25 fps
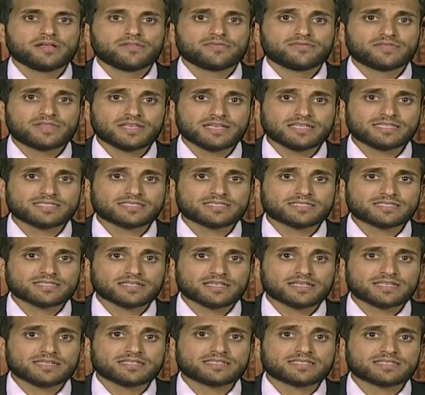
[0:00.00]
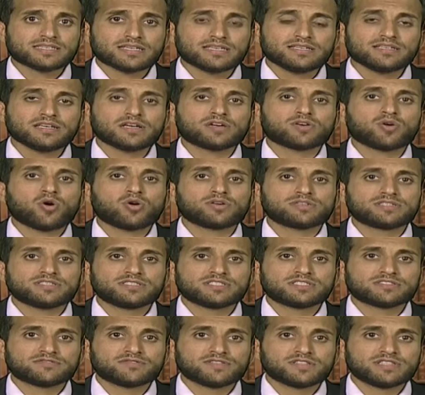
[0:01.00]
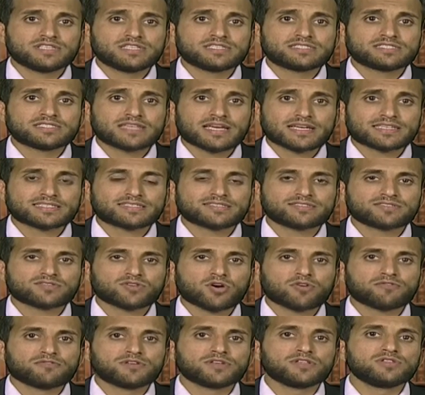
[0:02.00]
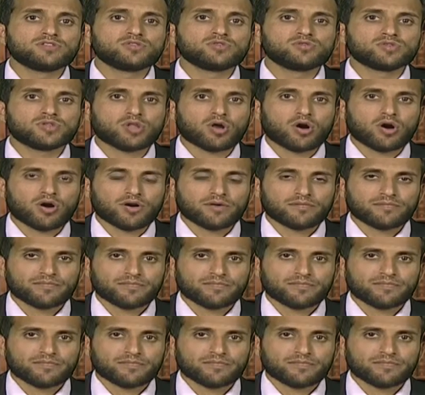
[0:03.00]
This is in accordance with the texts of Hindu law.